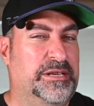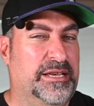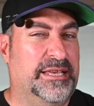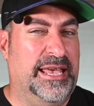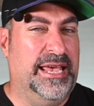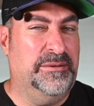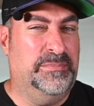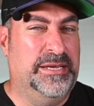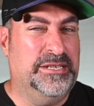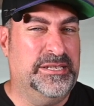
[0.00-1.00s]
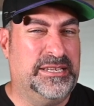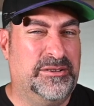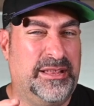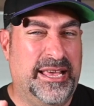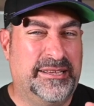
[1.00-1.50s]
when you get canned peaches,
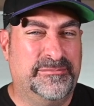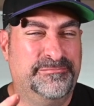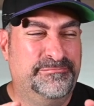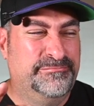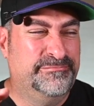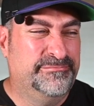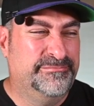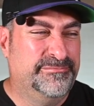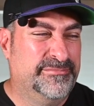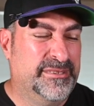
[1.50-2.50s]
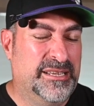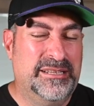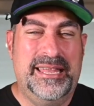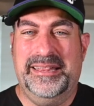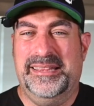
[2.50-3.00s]
they're like
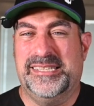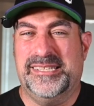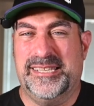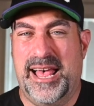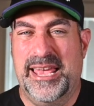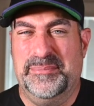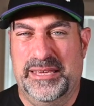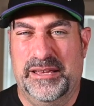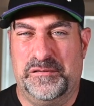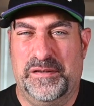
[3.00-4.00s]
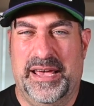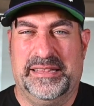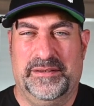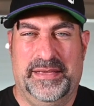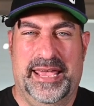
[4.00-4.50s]
not the slimy
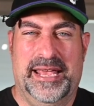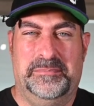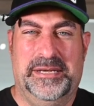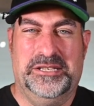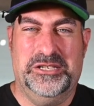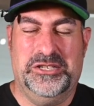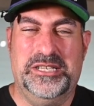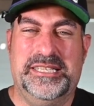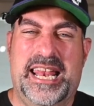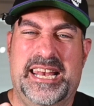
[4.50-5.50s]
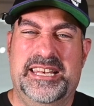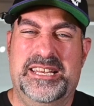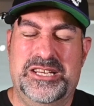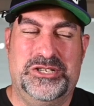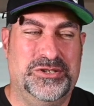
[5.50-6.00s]
effect of canned peaches, just that
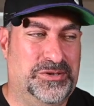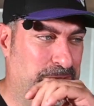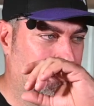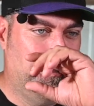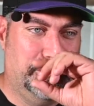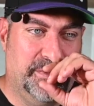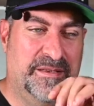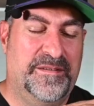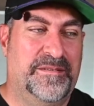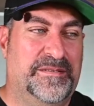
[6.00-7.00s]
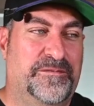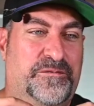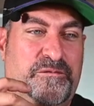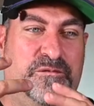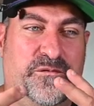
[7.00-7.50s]
initial
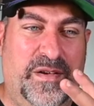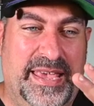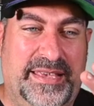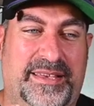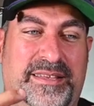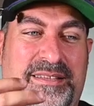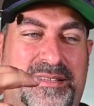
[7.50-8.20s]
fake